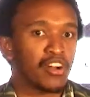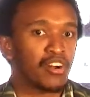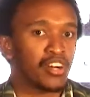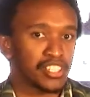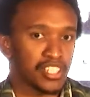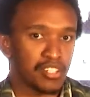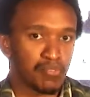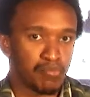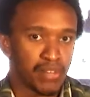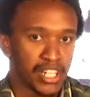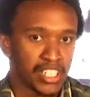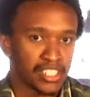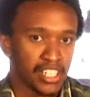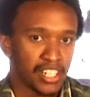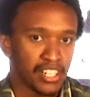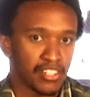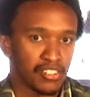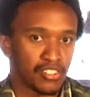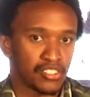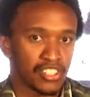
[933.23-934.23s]
gotten better,
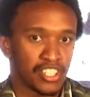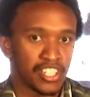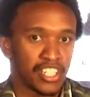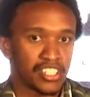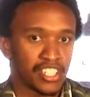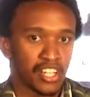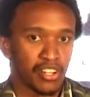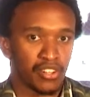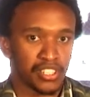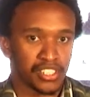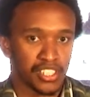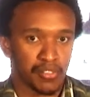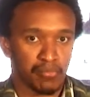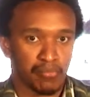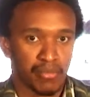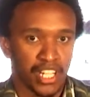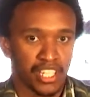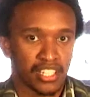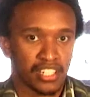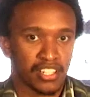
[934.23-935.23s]
or has the data gotten
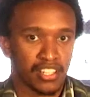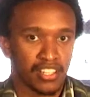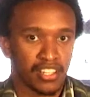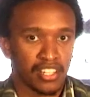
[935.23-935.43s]
bad?